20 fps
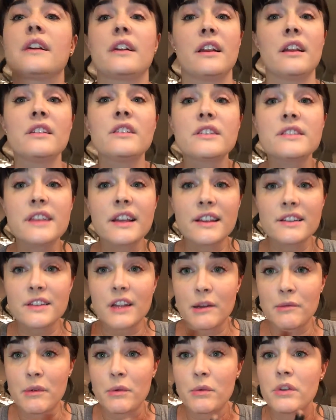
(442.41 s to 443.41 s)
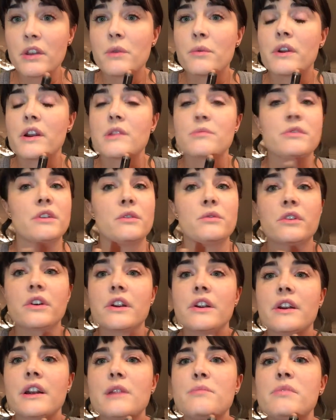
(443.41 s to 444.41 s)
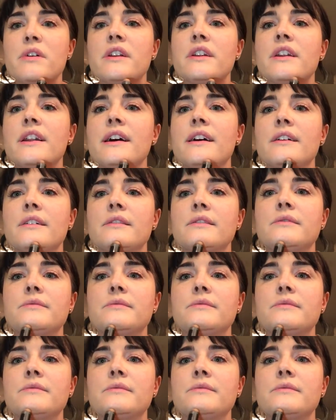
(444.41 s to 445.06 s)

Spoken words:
and it looks like it's gonna be really weird. Don't worry, you're gonna blend it out.